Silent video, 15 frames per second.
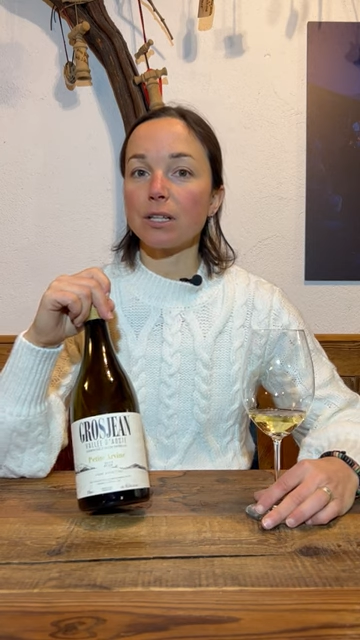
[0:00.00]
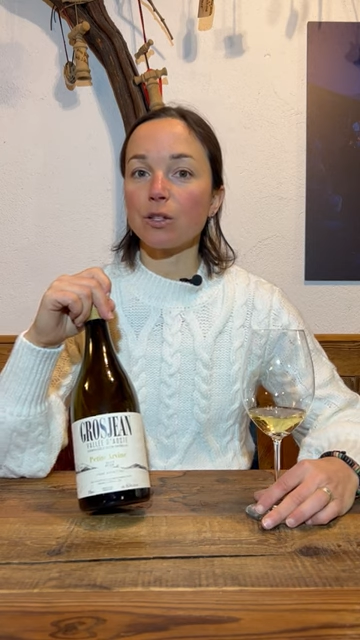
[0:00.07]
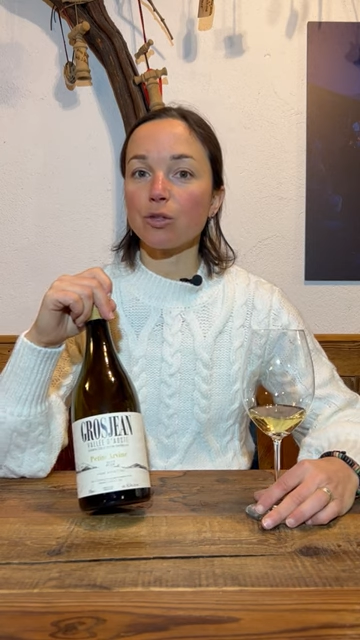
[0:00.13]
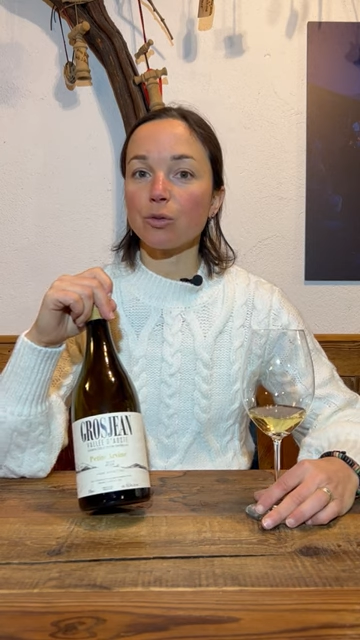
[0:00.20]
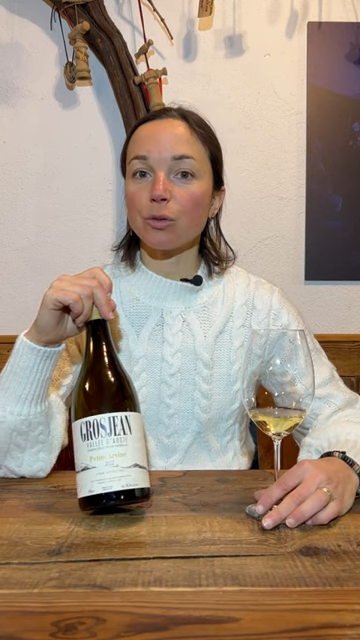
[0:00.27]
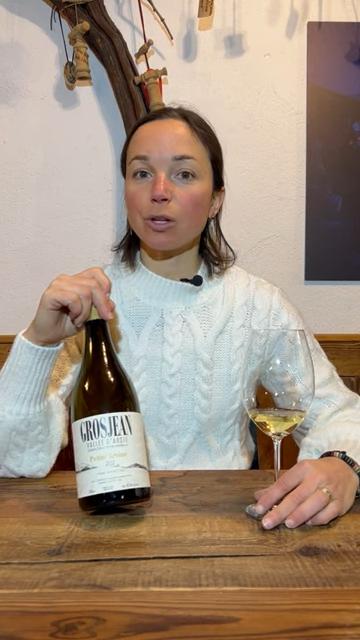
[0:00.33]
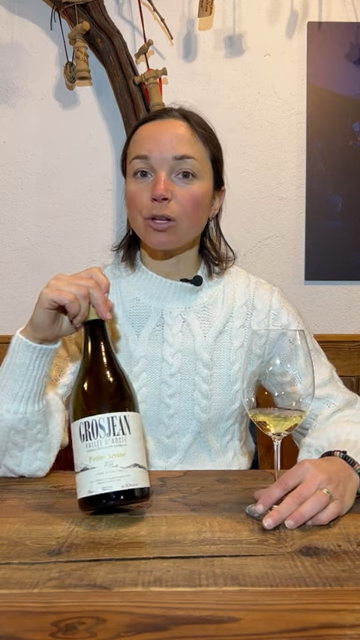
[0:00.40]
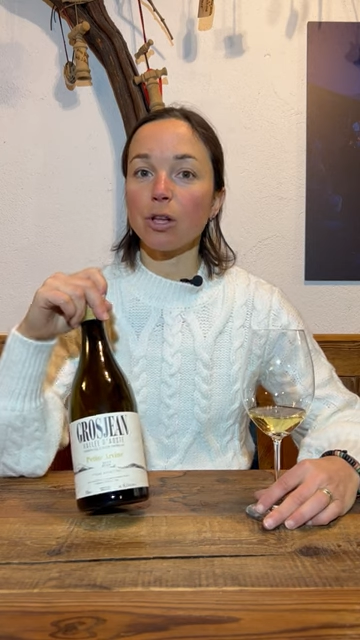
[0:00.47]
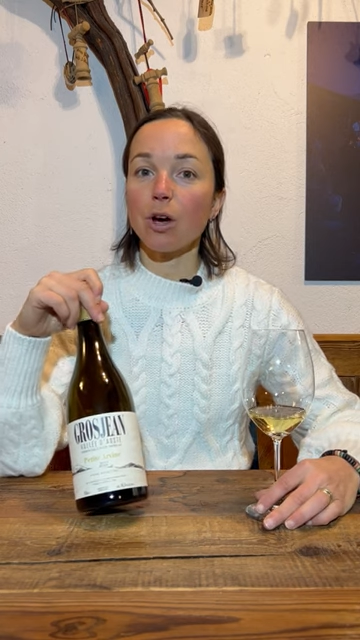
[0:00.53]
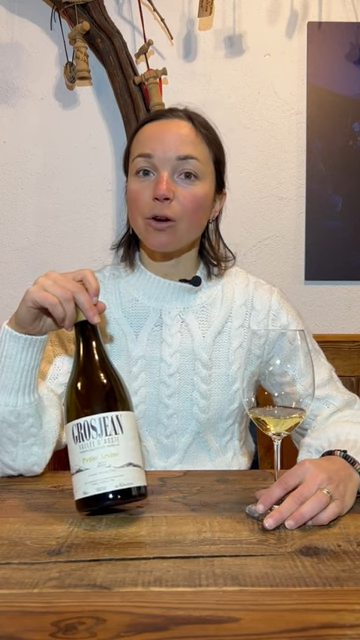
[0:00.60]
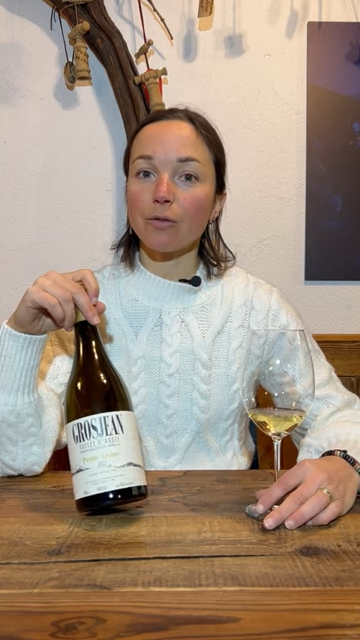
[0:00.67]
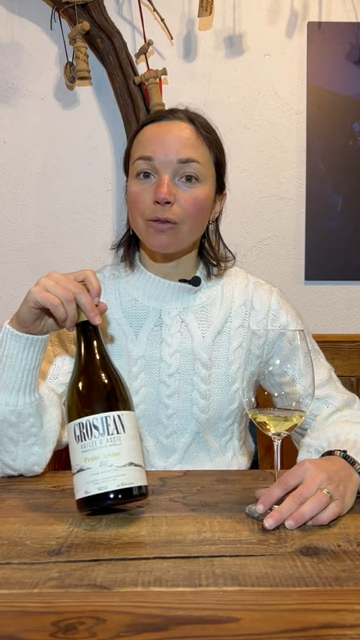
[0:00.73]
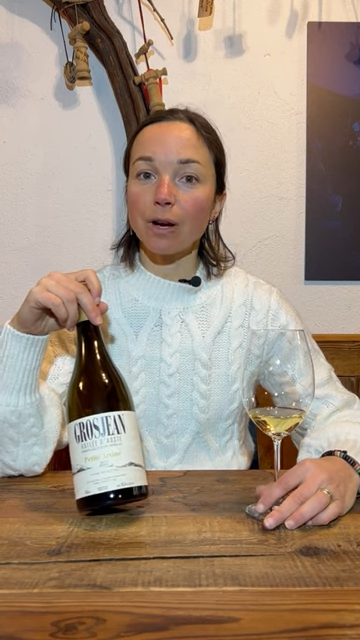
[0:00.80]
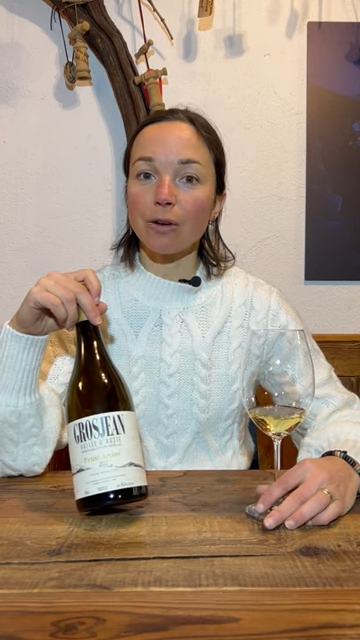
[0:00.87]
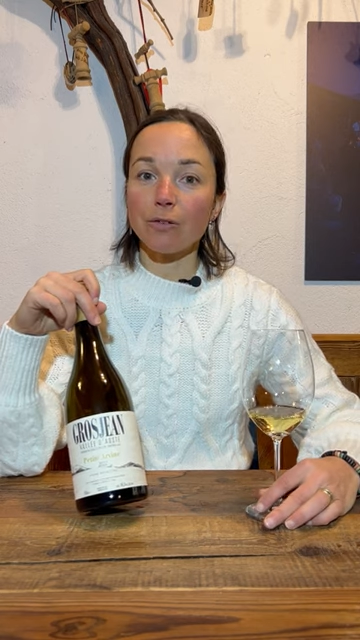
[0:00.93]
the soil
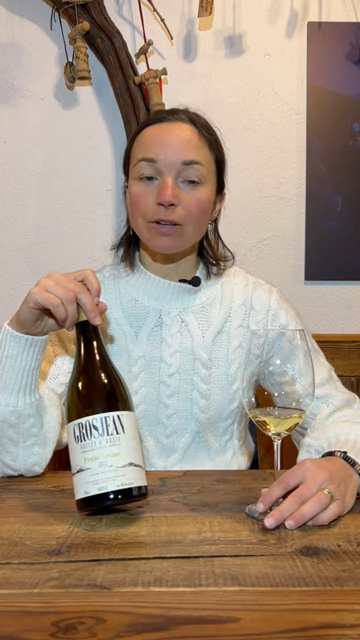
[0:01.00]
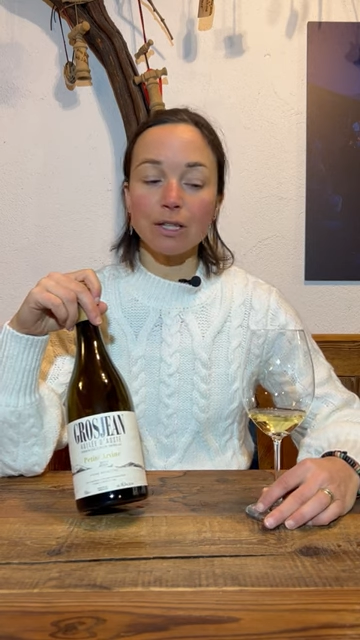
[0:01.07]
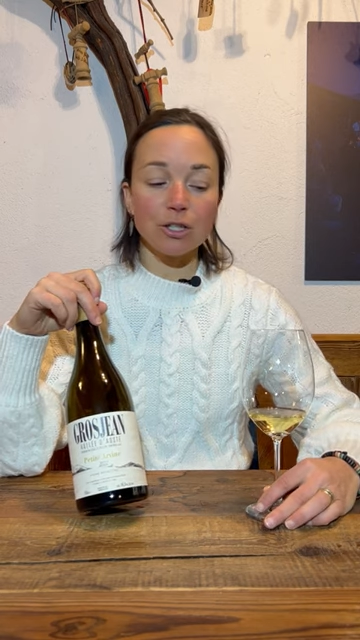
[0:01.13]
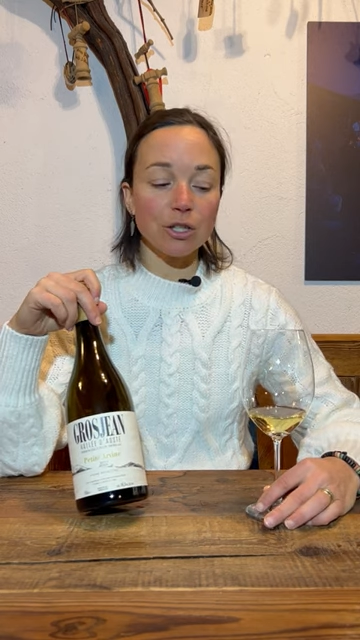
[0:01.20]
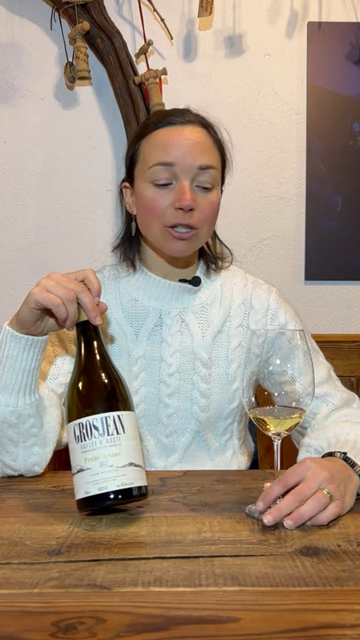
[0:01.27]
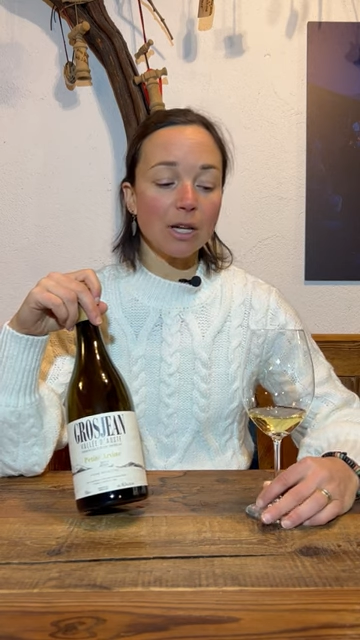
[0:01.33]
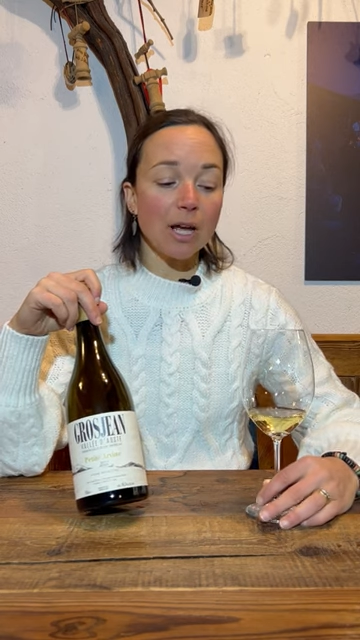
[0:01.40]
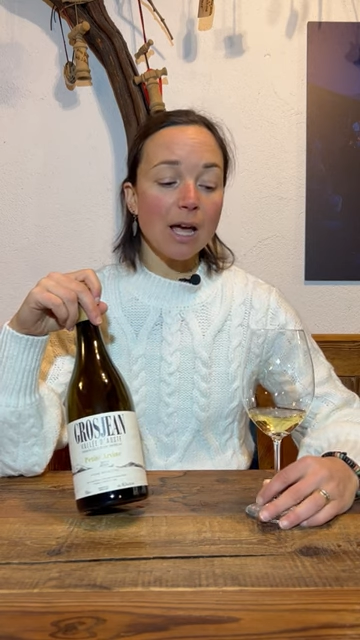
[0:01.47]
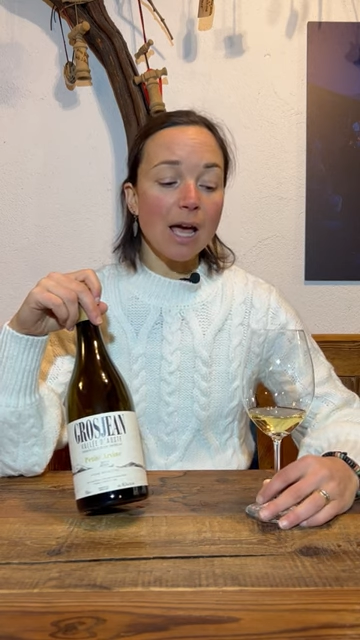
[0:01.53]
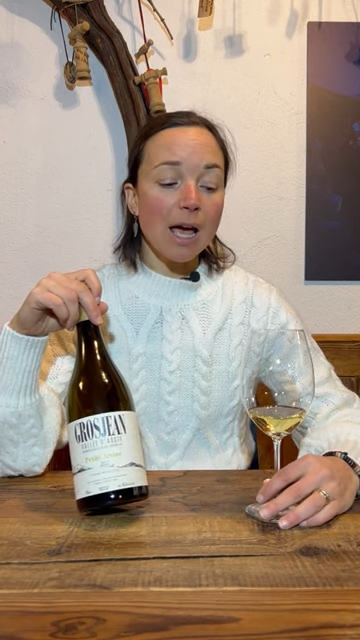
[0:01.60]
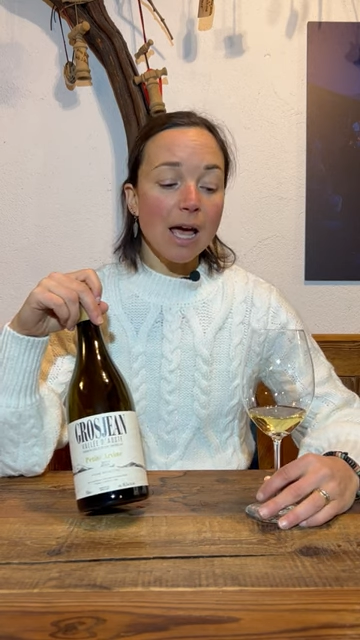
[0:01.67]
of our region,